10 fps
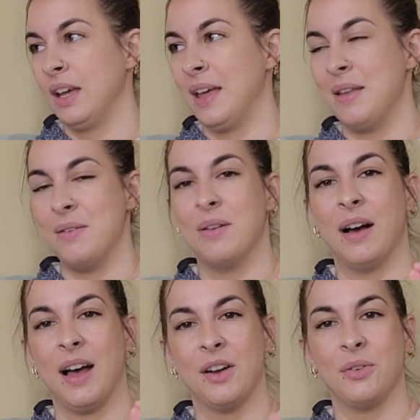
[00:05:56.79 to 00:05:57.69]
and
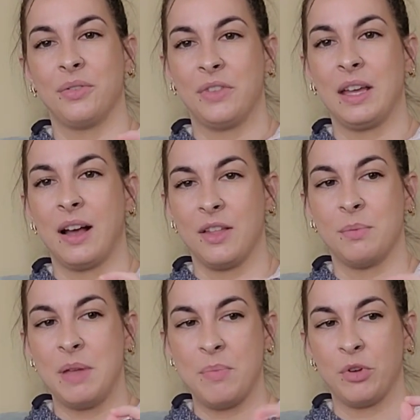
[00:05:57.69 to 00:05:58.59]
I don't think other
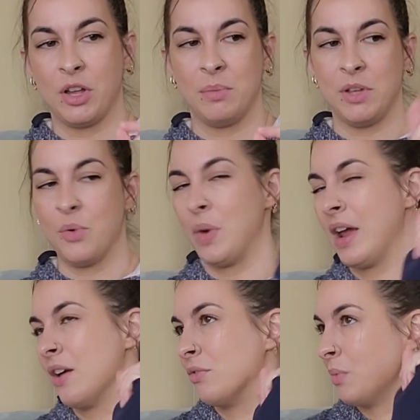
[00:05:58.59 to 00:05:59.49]
people are going to be
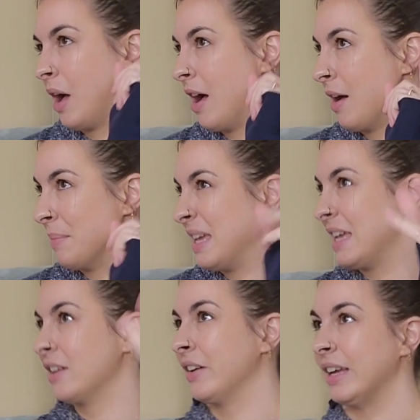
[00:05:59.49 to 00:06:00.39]
aware of
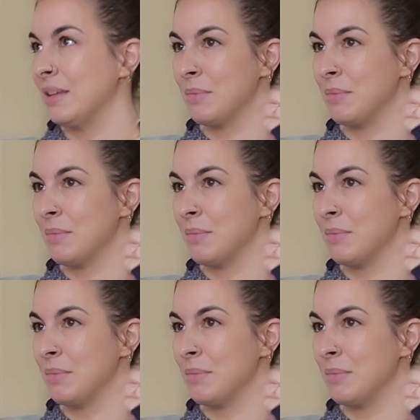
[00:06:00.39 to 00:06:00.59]
hearing it.